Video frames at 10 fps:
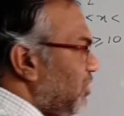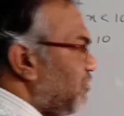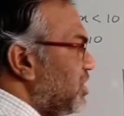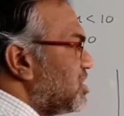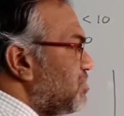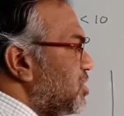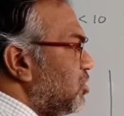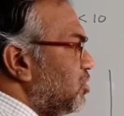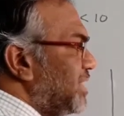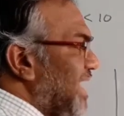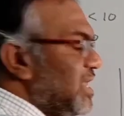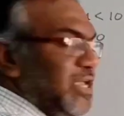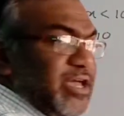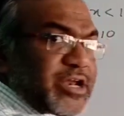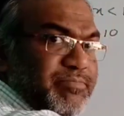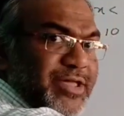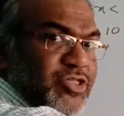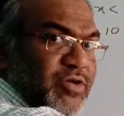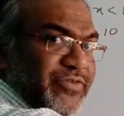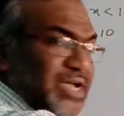if we substitute 10 here in
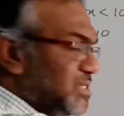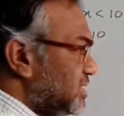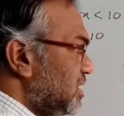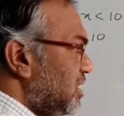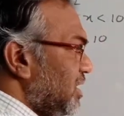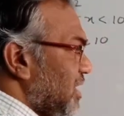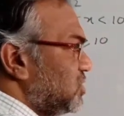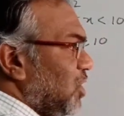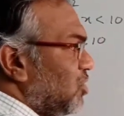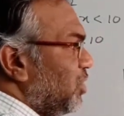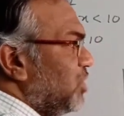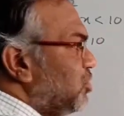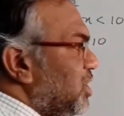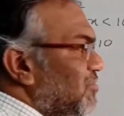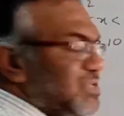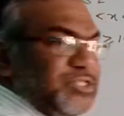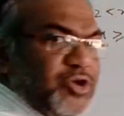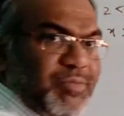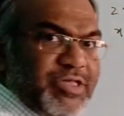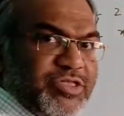place of x, it's not going to give us
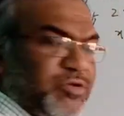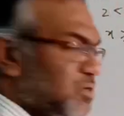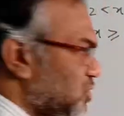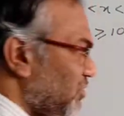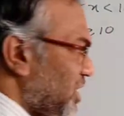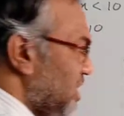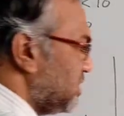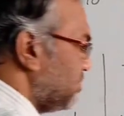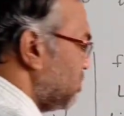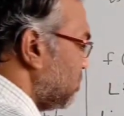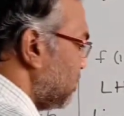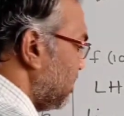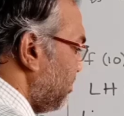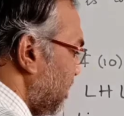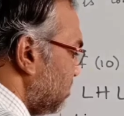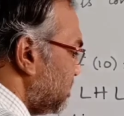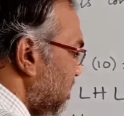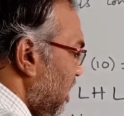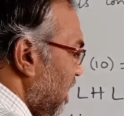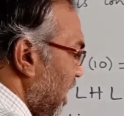0 by 0. So we can substitute. It becomes
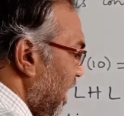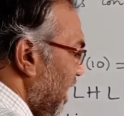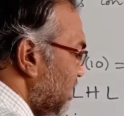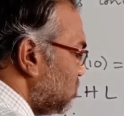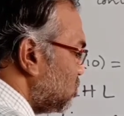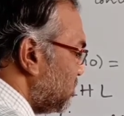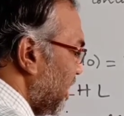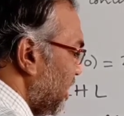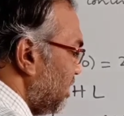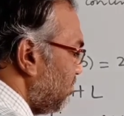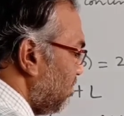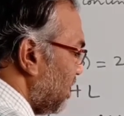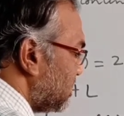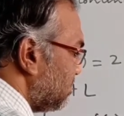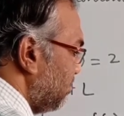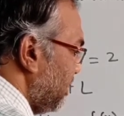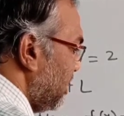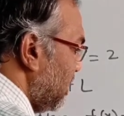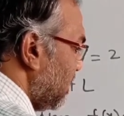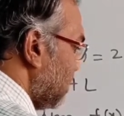a into 10 plus
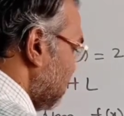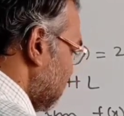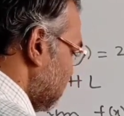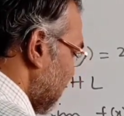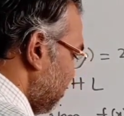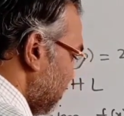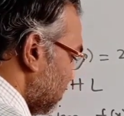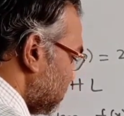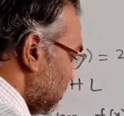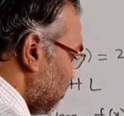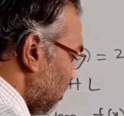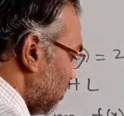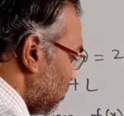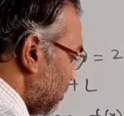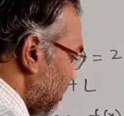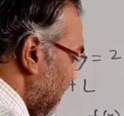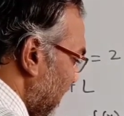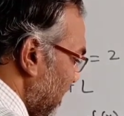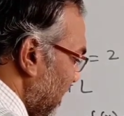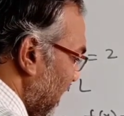b. That becomes equal to
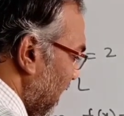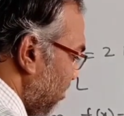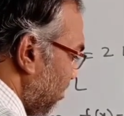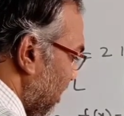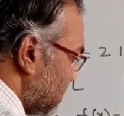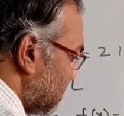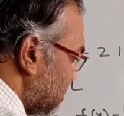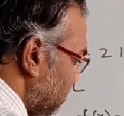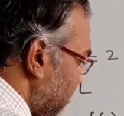10a plus